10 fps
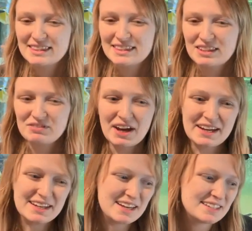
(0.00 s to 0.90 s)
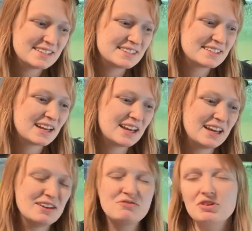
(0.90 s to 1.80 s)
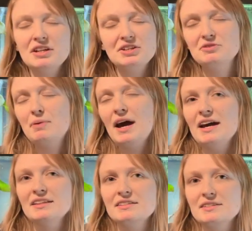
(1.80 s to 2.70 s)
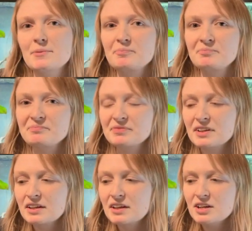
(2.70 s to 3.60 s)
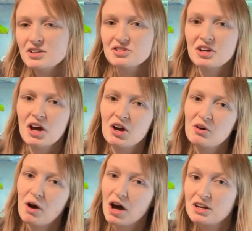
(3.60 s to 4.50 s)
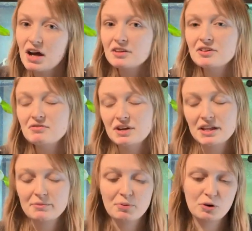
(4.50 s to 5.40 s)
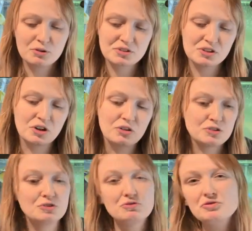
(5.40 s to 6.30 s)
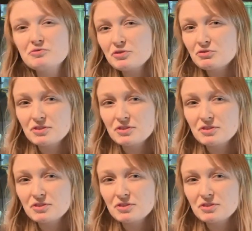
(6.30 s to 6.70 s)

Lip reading: the rest, it really depends. So another really important or useful